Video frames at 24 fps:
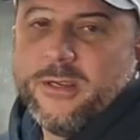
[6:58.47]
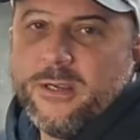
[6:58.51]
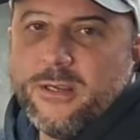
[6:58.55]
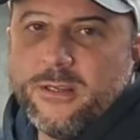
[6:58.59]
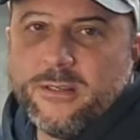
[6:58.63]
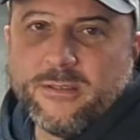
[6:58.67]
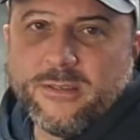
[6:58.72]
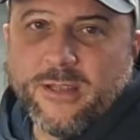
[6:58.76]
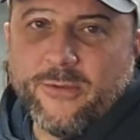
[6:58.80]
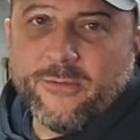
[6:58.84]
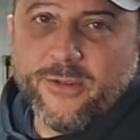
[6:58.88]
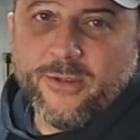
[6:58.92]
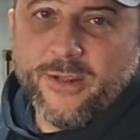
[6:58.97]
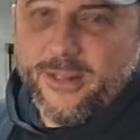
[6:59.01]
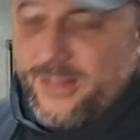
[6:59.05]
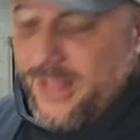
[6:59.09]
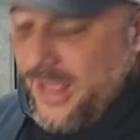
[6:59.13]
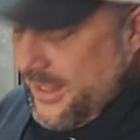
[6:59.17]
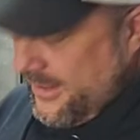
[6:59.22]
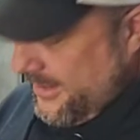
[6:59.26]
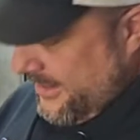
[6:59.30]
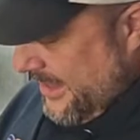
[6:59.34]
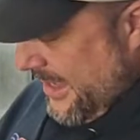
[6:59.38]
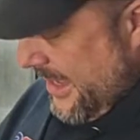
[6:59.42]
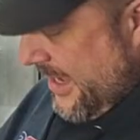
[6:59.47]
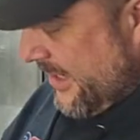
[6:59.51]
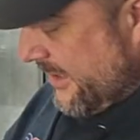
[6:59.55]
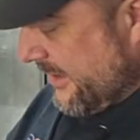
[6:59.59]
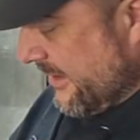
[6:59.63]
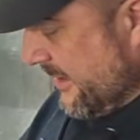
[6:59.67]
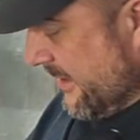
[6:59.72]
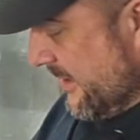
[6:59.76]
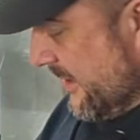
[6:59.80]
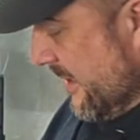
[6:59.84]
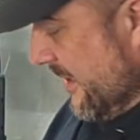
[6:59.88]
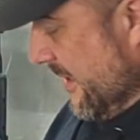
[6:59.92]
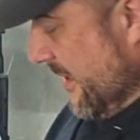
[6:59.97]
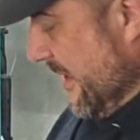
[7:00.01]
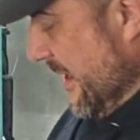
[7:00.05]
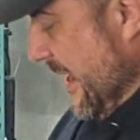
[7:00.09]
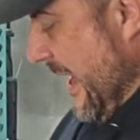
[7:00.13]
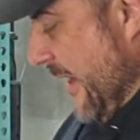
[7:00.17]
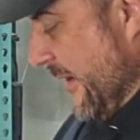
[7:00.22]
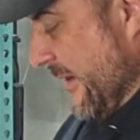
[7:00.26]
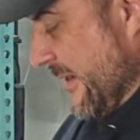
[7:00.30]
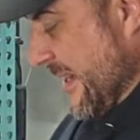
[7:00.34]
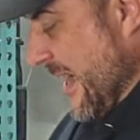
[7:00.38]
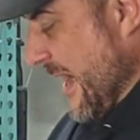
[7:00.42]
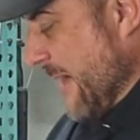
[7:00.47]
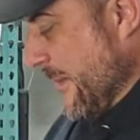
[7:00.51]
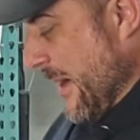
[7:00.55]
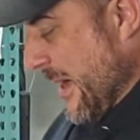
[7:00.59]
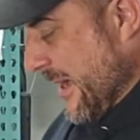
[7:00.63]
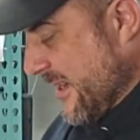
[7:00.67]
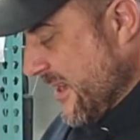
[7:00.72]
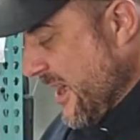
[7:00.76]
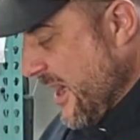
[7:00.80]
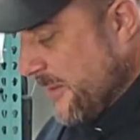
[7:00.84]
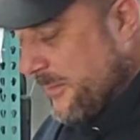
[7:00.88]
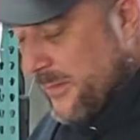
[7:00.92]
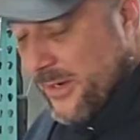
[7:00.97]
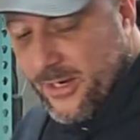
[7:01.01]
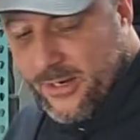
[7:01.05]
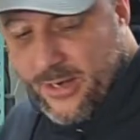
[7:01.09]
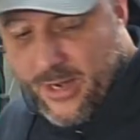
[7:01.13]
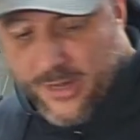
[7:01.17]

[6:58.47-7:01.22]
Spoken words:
definitely a lot less. Every time I come here, I